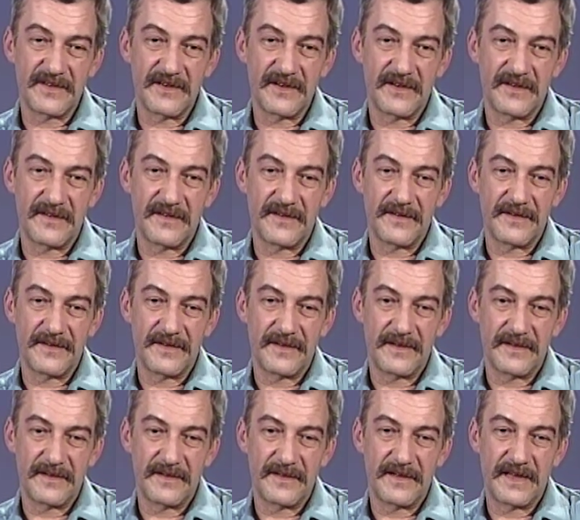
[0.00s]

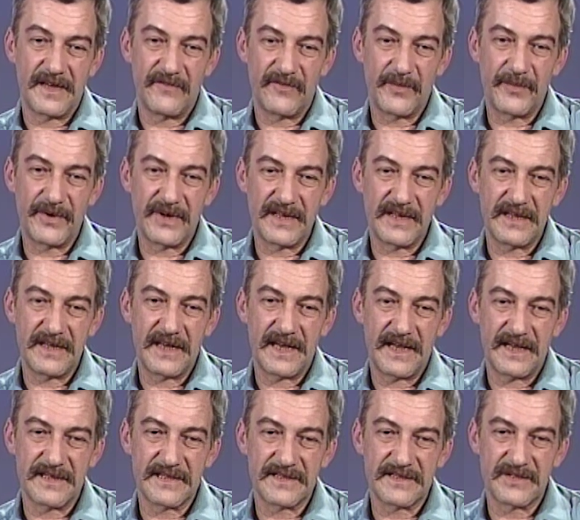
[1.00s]
everybody
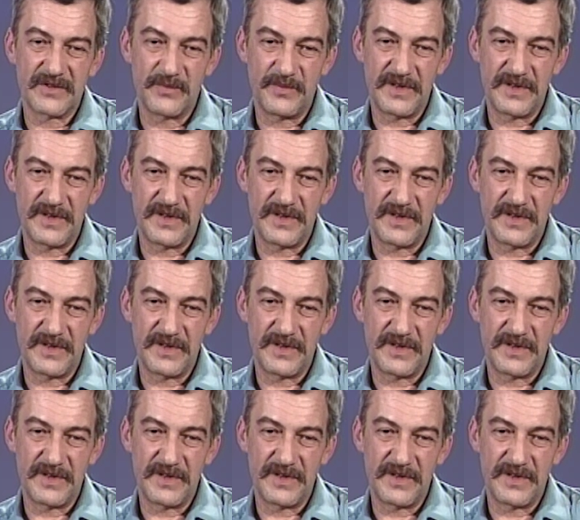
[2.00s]
has to